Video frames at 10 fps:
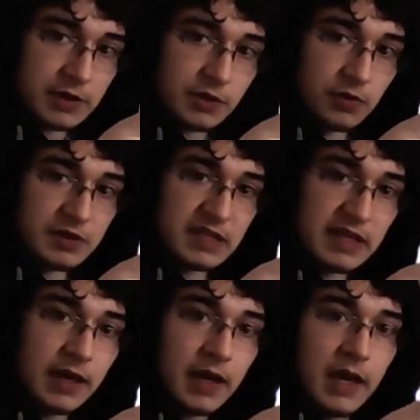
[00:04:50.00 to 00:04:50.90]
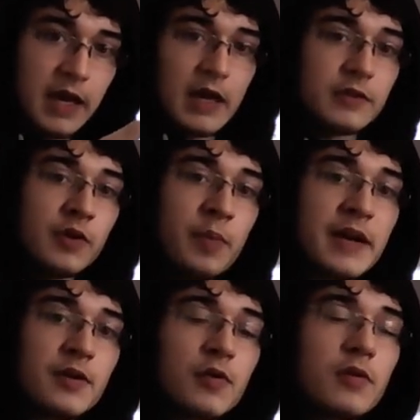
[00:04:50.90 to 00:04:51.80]
see, no
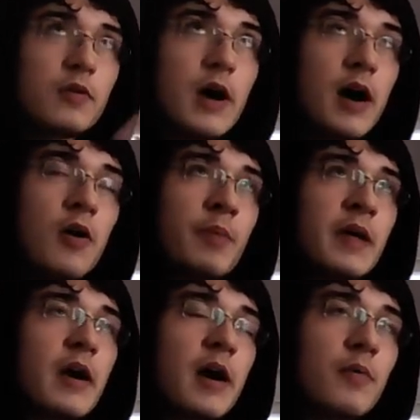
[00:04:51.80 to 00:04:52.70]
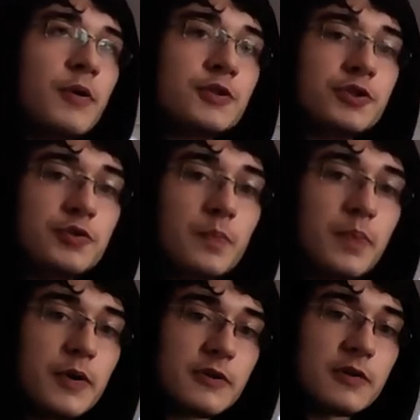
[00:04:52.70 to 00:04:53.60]
matter how much you
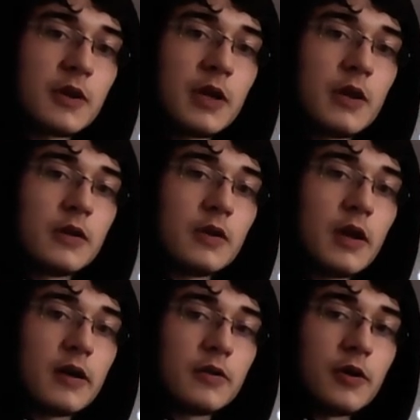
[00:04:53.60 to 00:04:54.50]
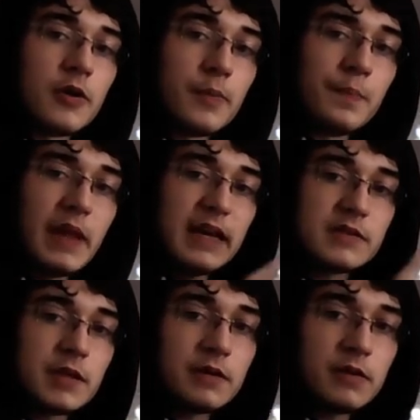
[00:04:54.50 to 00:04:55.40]
put
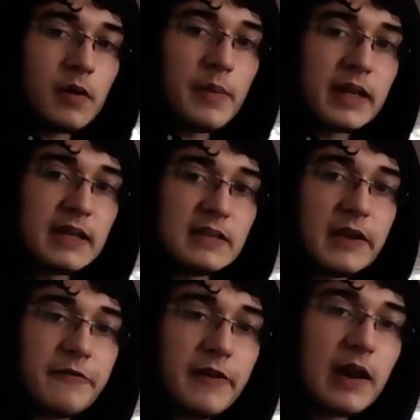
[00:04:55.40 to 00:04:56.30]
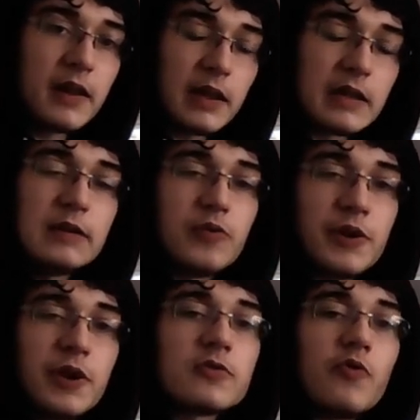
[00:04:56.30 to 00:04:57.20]
external magnetic field, it will
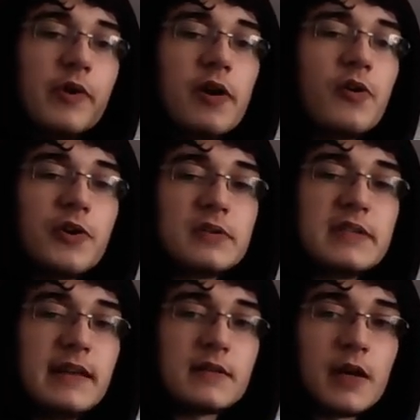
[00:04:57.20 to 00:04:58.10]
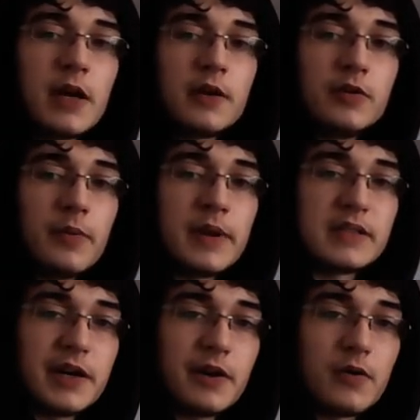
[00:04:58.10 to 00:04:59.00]
not reorientate the
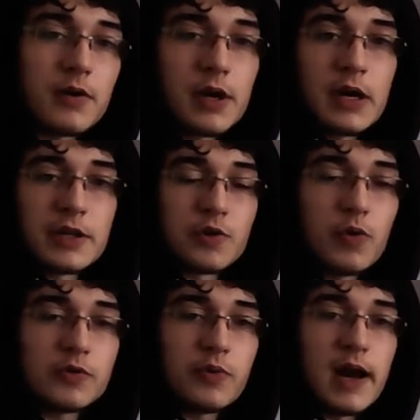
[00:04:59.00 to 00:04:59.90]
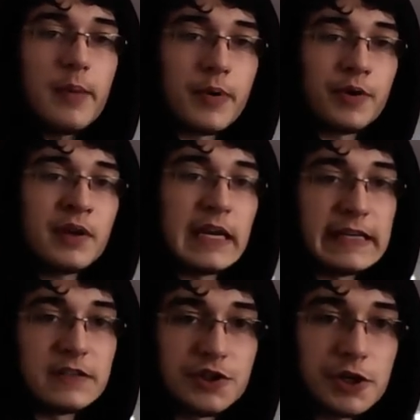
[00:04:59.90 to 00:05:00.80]
material. So what will happen
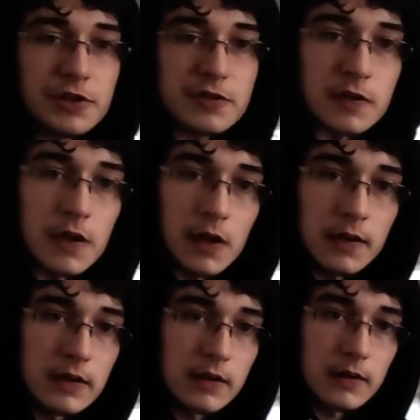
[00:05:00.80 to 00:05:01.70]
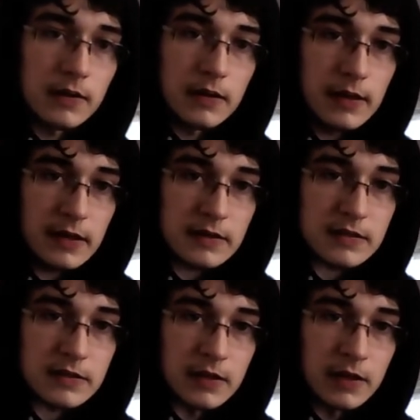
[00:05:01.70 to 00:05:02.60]
is just
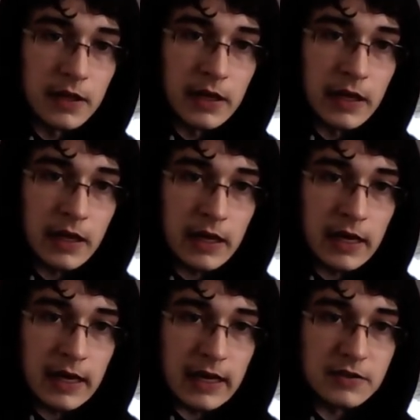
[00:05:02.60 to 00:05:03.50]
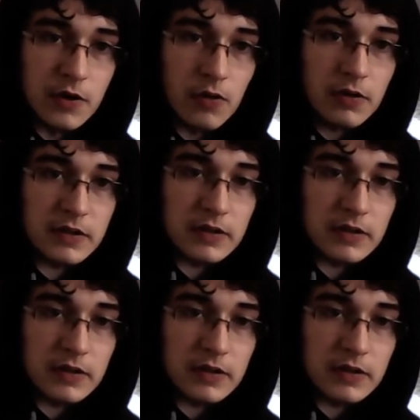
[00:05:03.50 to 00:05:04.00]
this. It's called